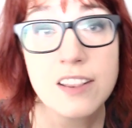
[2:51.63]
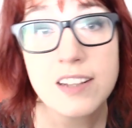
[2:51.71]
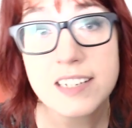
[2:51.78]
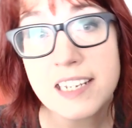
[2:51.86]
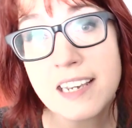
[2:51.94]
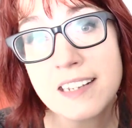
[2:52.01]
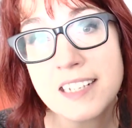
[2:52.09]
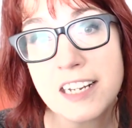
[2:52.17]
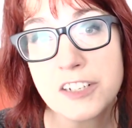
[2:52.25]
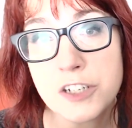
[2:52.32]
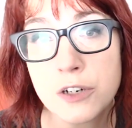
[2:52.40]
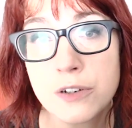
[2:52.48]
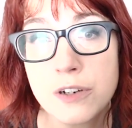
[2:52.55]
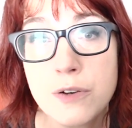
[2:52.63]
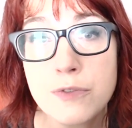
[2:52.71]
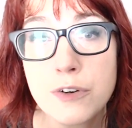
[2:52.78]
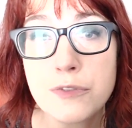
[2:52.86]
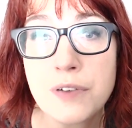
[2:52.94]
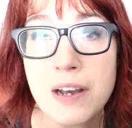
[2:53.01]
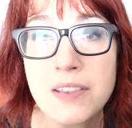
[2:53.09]
the TSA turned
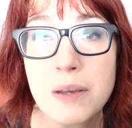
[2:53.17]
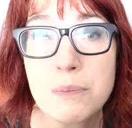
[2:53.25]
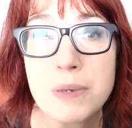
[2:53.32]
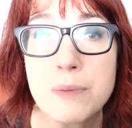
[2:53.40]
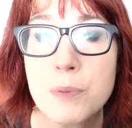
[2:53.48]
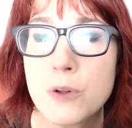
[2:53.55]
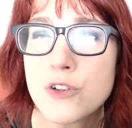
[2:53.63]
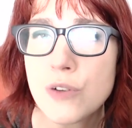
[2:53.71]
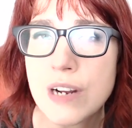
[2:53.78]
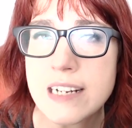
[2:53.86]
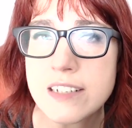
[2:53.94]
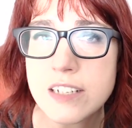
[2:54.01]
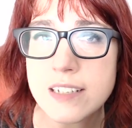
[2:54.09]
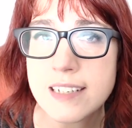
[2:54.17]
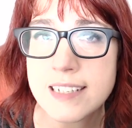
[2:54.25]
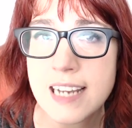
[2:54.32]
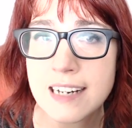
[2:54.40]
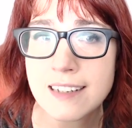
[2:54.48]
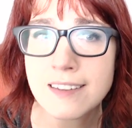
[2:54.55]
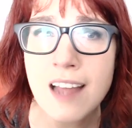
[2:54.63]
over found that people trained to
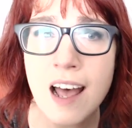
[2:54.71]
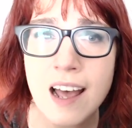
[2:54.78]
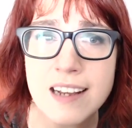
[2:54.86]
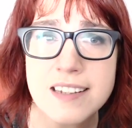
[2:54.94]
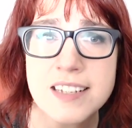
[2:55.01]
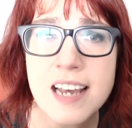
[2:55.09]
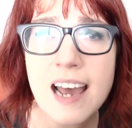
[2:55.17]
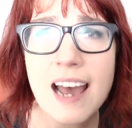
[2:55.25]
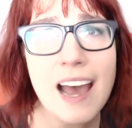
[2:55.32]
detect lies